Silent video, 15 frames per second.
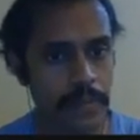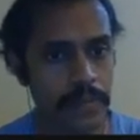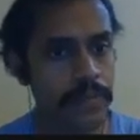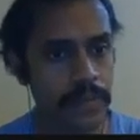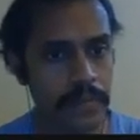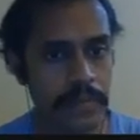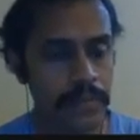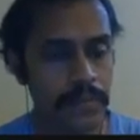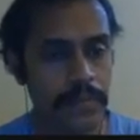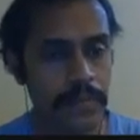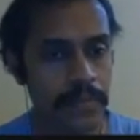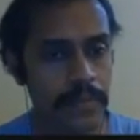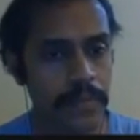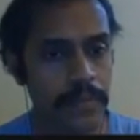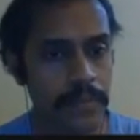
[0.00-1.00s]
And we'll be
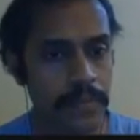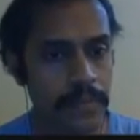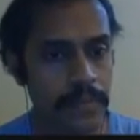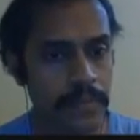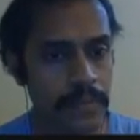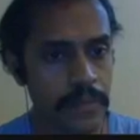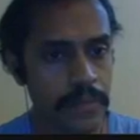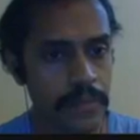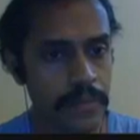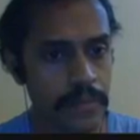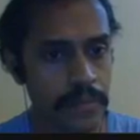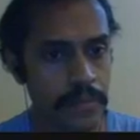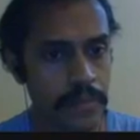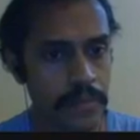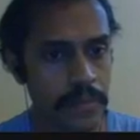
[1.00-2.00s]
little relaxing in the
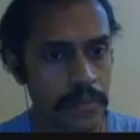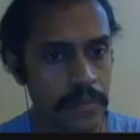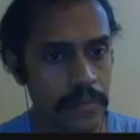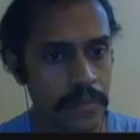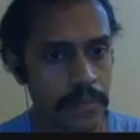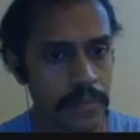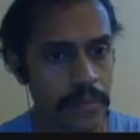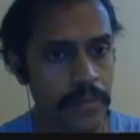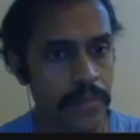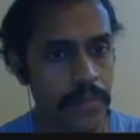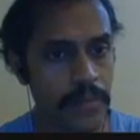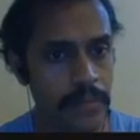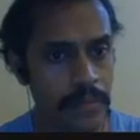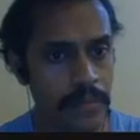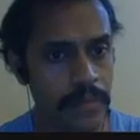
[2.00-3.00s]
beginning, because it is
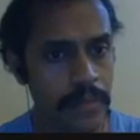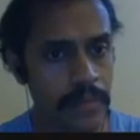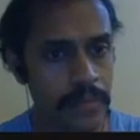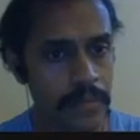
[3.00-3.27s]
starting.